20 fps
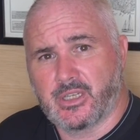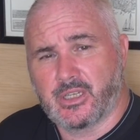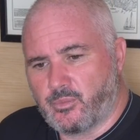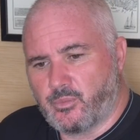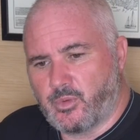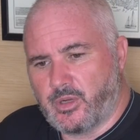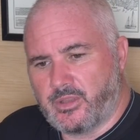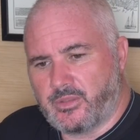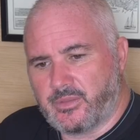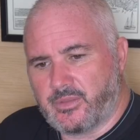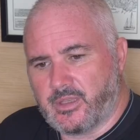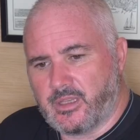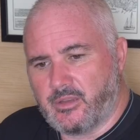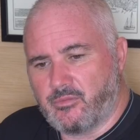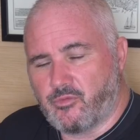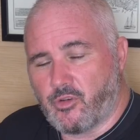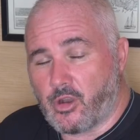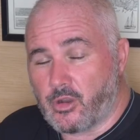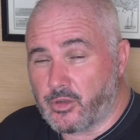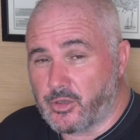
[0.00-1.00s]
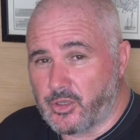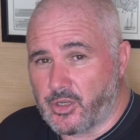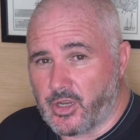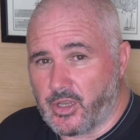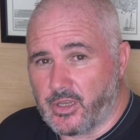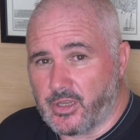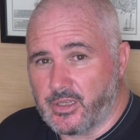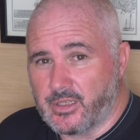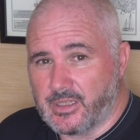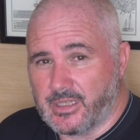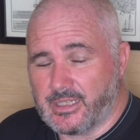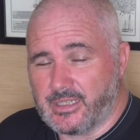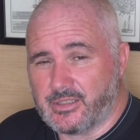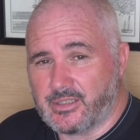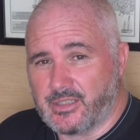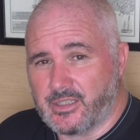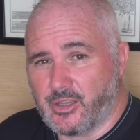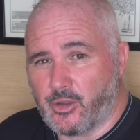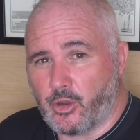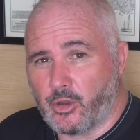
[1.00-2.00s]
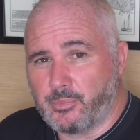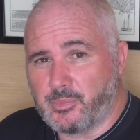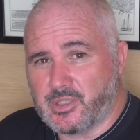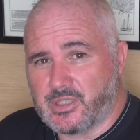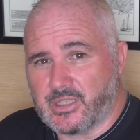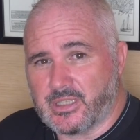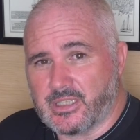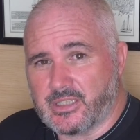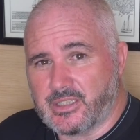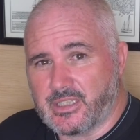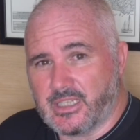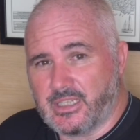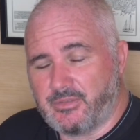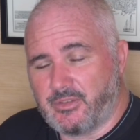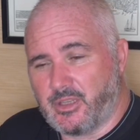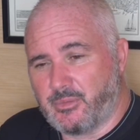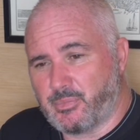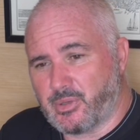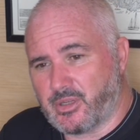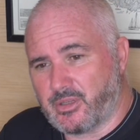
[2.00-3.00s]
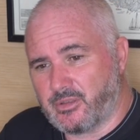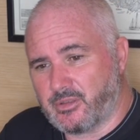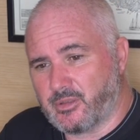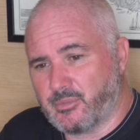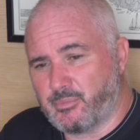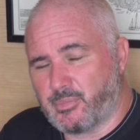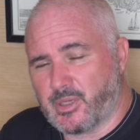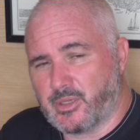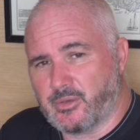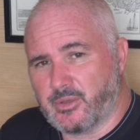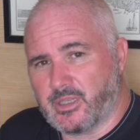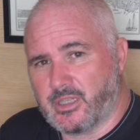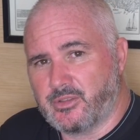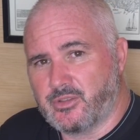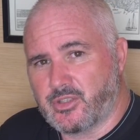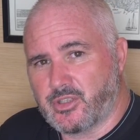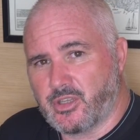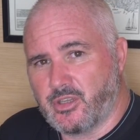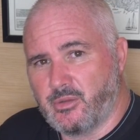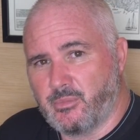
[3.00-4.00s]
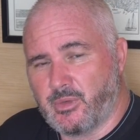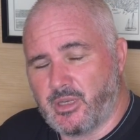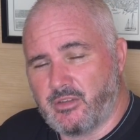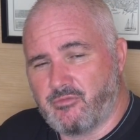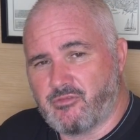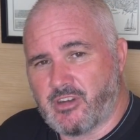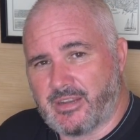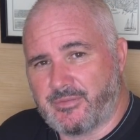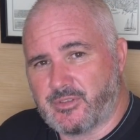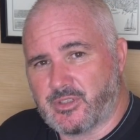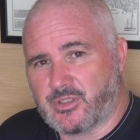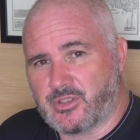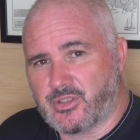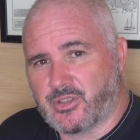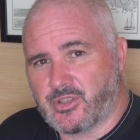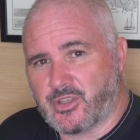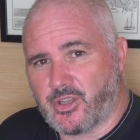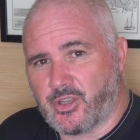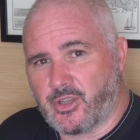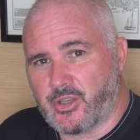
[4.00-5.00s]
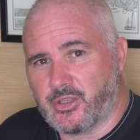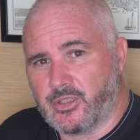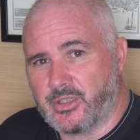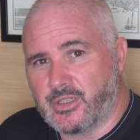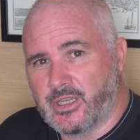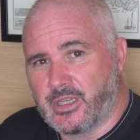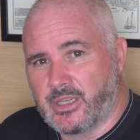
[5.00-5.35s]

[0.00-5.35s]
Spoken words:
With the Rockner, it's the opposite. If you put the boat in too many revs astern,